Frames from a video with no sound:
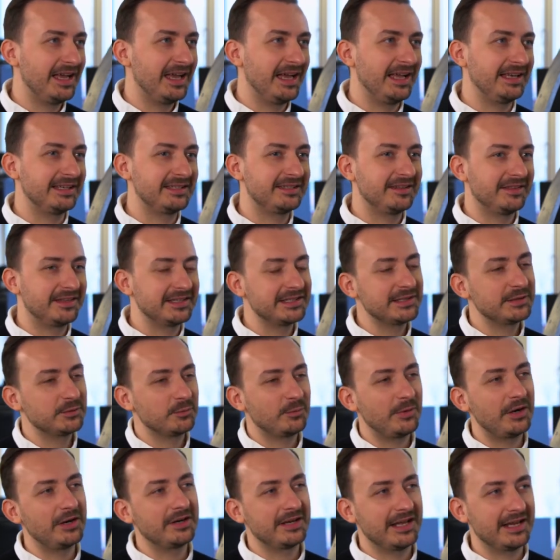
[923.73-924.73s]
And this is
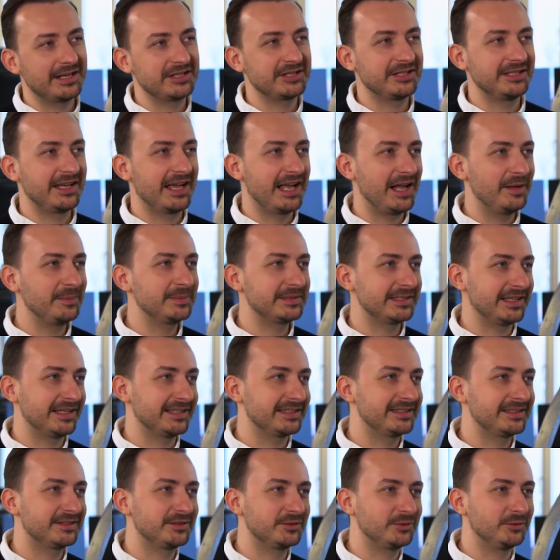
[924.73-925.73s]
where it actually helps
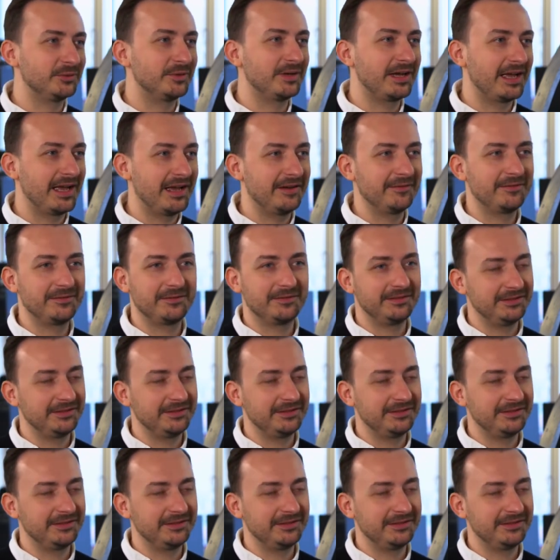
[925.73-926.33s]
us to have